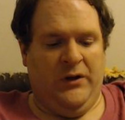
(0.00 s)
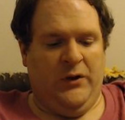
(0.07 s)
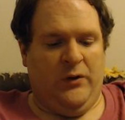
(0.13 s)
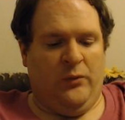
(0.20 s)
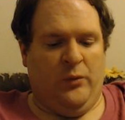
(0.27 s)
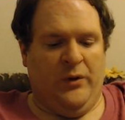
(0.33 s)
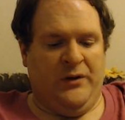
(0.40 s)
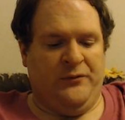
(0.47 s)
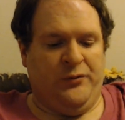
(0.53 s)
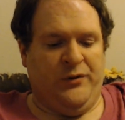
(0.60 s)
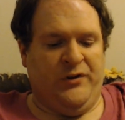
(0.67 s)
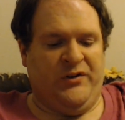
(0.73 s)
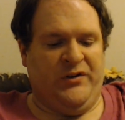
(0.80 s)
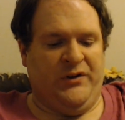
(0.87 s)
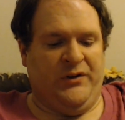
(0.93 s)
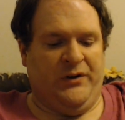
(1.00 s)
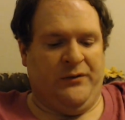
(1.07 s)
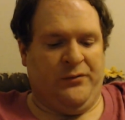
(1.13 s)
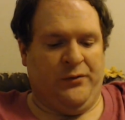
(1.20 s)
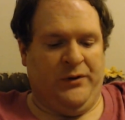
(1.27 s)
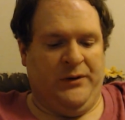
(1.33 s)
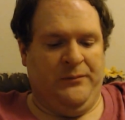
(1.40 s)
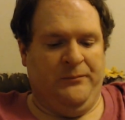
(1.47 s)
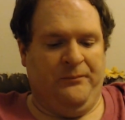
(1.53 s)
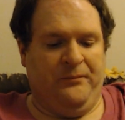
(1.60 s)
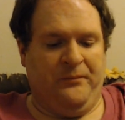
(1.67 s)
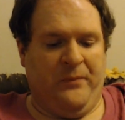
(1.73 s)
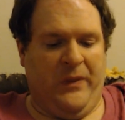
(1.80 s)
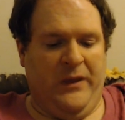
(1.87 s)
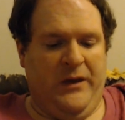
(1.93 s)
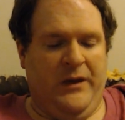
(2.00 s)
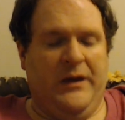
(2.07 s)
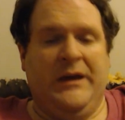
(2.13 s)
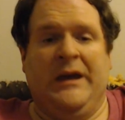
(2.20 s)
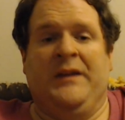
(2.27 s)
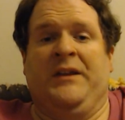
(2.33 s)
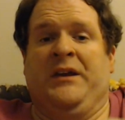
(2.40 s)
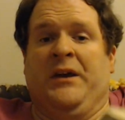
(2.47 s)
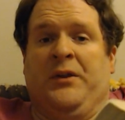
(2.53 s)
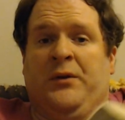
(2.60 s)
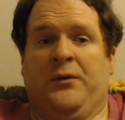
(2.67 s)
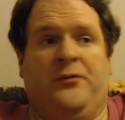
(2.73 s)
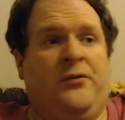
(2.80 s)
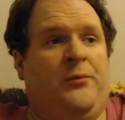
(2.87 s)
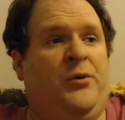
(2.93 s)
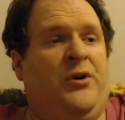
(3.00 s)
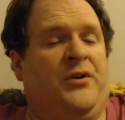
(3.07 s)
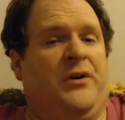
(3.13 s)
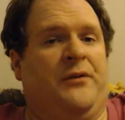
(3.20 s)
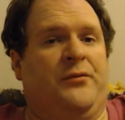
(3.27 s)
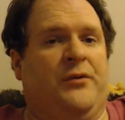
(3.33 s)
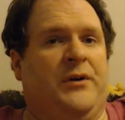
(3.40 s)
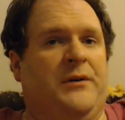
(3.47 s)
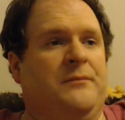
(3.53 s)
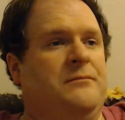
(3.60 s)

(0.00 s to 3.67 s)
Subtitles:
one for a sin offering and the other for burnt offering.